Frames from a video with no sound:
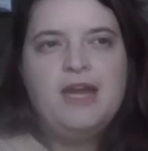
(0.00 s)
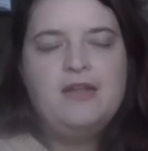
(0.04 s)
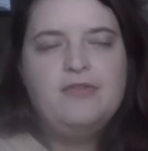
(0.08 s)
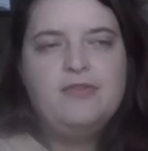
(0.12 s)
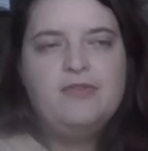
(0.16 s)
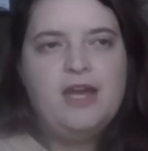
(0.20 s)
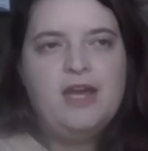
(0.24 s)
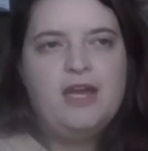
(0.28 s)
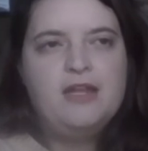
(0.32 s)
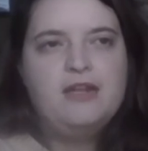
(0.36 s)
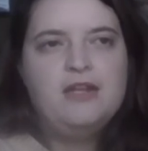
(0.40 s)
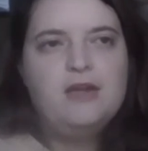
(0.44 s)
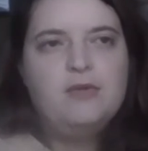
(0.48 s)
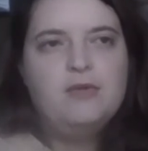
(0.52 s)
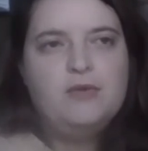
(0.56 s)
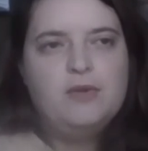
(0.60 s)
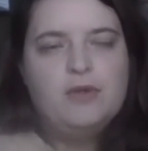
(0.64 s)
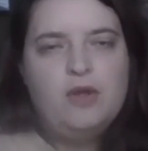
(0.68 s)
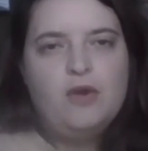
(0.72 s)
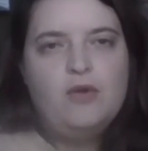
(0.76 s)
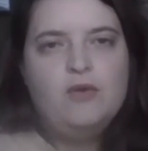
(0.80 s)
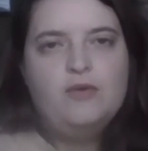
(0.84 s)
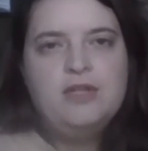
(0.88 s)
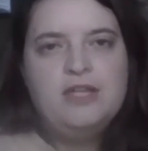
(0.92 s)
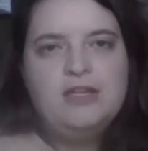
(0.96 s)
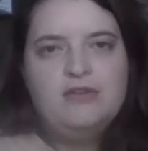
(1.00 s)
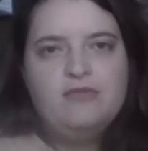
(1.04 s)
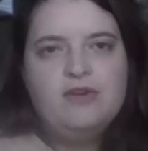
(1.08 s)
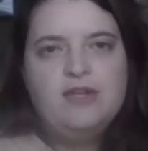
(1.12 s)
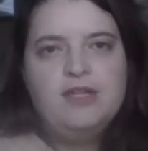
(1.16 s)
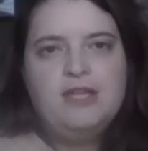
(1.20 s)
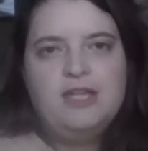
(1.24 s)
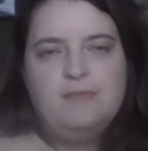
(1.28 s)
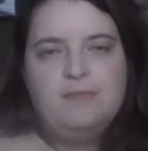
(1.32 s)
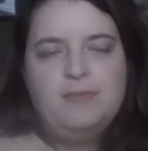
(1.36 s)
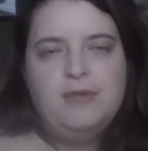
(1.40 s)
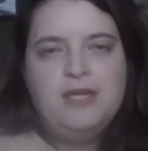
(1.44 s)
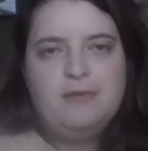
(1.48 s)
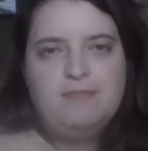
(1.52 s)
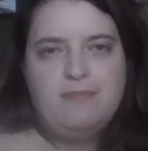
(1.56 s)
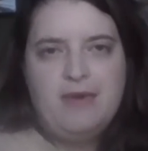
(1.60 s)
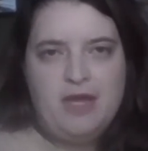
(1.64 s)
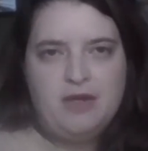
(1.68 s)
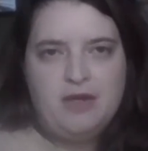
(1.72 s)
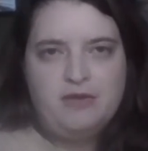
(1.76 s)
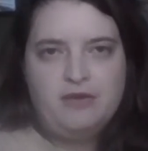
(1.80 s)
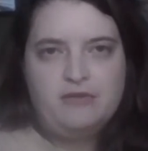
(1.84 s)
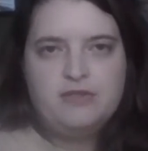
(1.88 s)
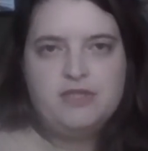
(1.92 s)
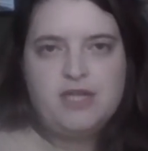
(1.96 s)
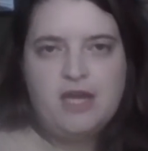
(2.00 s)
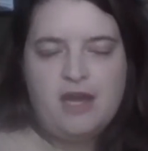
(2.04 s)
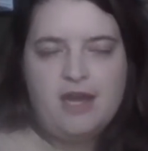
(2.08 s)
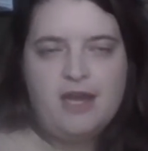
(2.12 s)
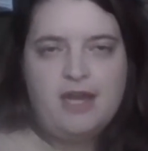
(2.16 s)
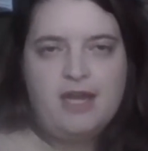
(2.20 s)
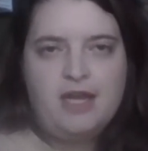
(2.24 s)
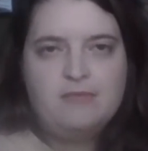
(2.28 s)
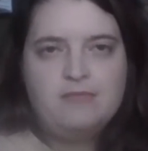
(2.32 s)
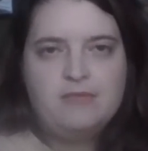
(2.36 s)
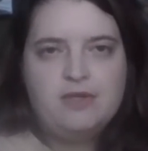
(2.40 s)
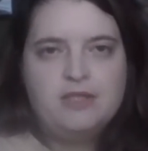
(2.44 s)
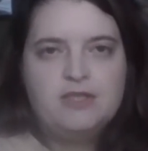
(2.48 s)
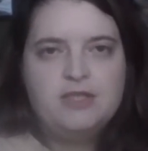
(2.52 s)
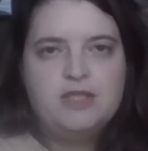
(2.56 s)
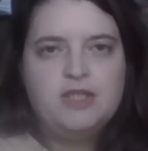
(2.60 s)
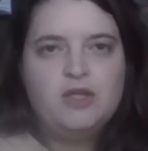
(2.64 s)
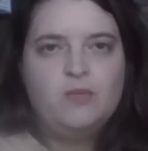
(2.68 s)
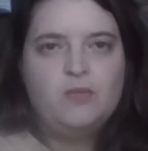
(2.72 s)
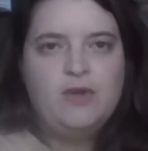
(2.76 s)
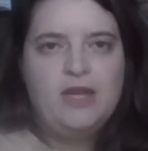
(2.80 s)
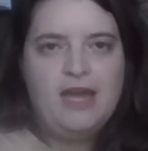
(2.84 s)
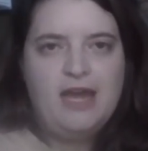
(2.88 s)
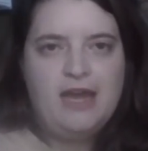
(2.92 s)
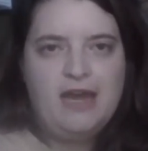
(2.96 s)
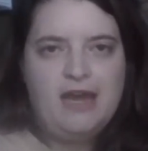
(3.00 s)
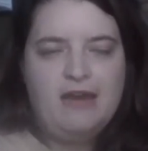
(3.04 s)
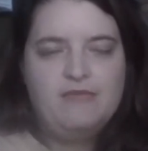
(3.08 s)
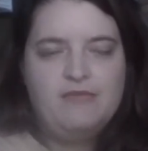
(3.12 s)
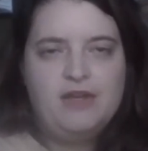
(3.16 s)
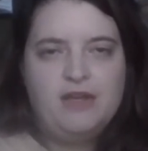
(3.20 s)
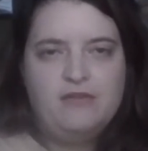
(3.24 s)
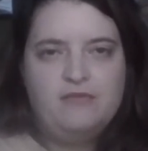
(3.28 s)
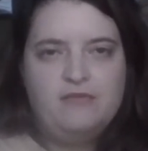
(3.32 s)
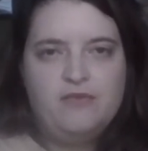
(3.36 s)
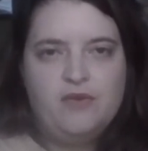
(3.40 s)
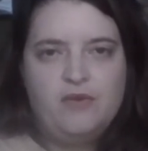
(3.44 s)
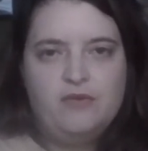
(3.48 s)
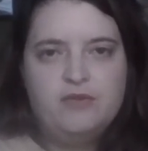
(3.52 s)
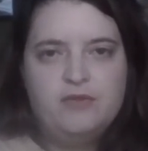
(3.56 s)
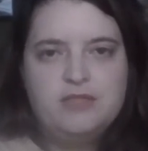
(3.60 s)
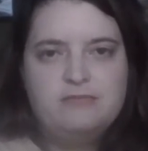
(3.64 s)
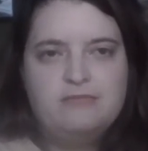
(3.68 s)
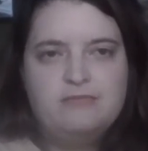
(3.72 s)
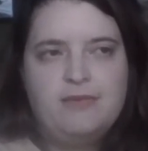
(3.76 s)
and that it will only really be a matter of time until we have that vote.